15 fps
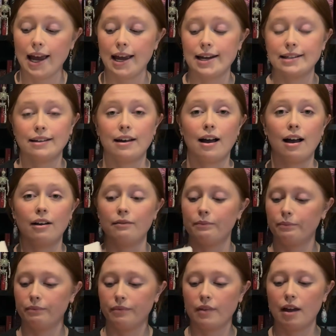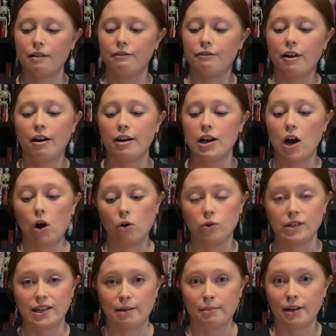He's a very old
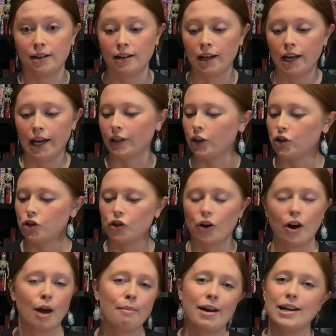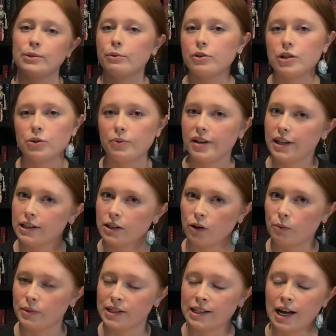demon. So I may as well just read the
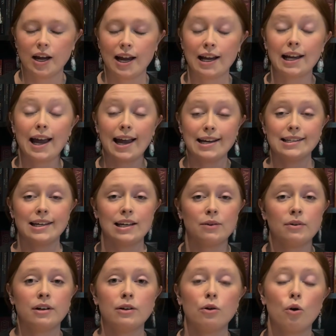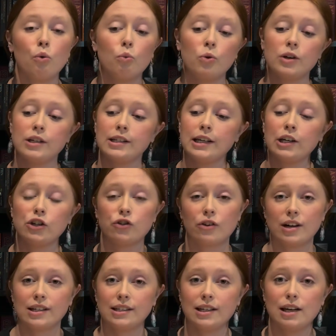synopsis out in case anyone was
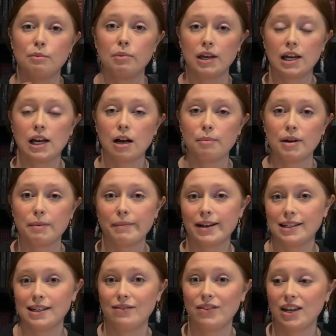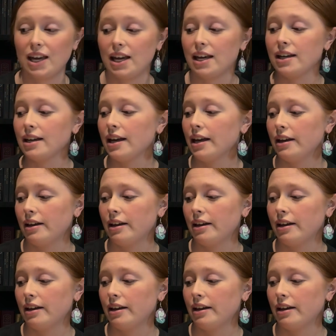interested in picking up It by Stephen King.